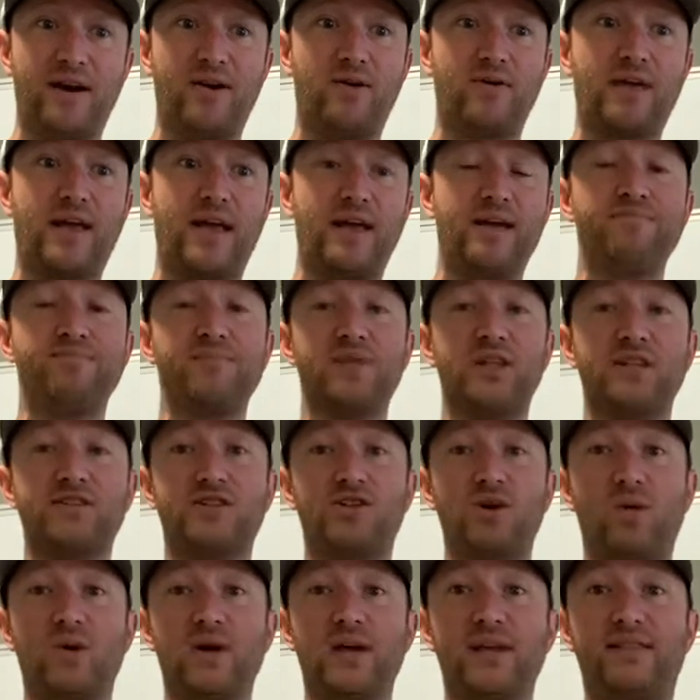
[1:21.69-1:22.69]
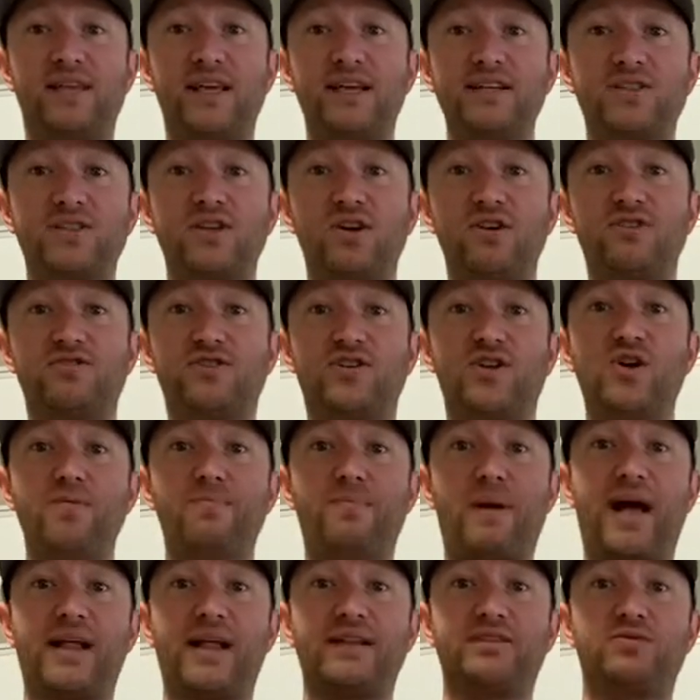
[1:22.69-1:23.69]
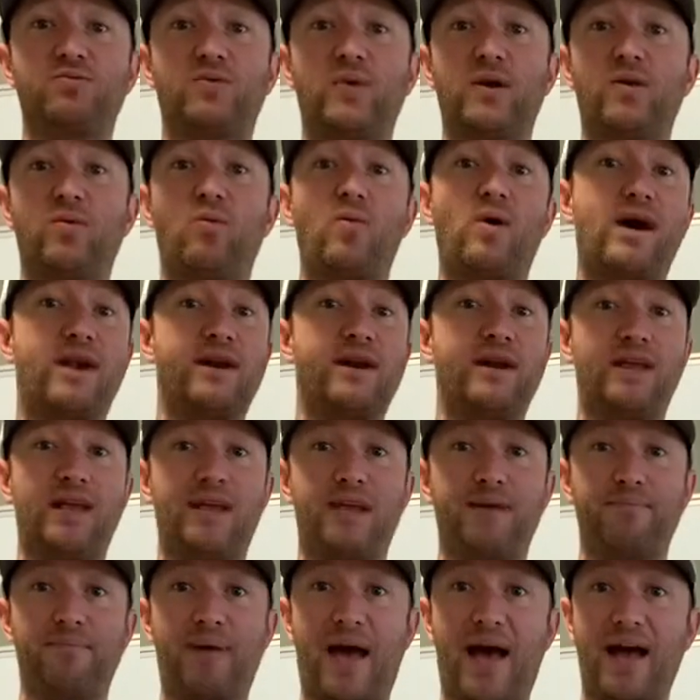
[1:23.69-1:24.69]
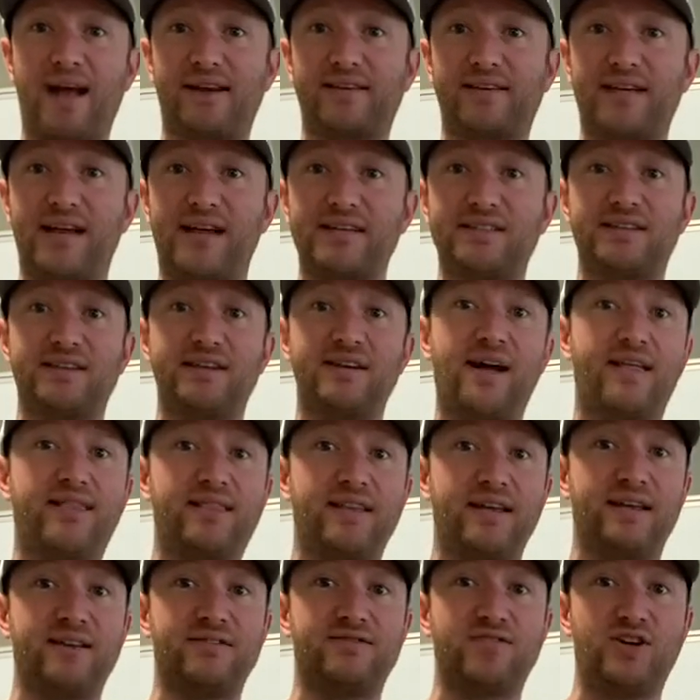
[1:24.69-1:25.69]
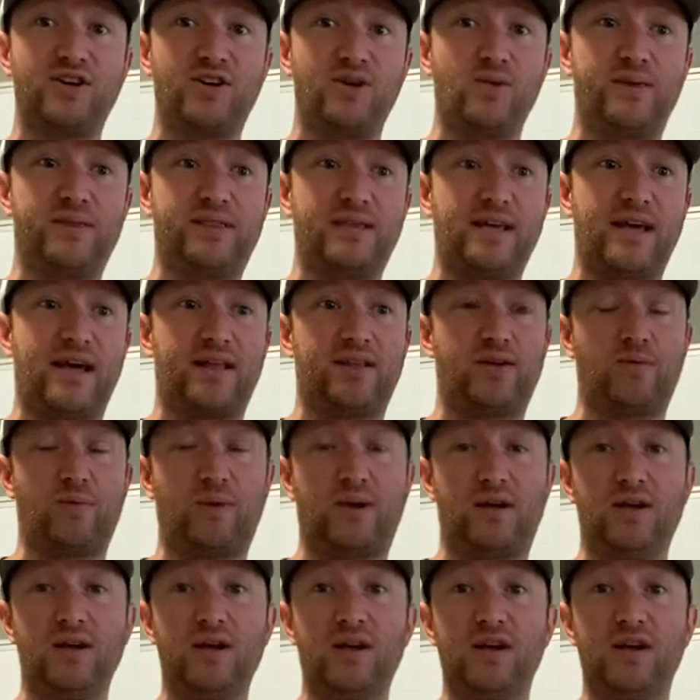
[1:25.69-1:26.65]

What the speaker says: Okay, so these are two bets where one impact has nothing to do with the other one.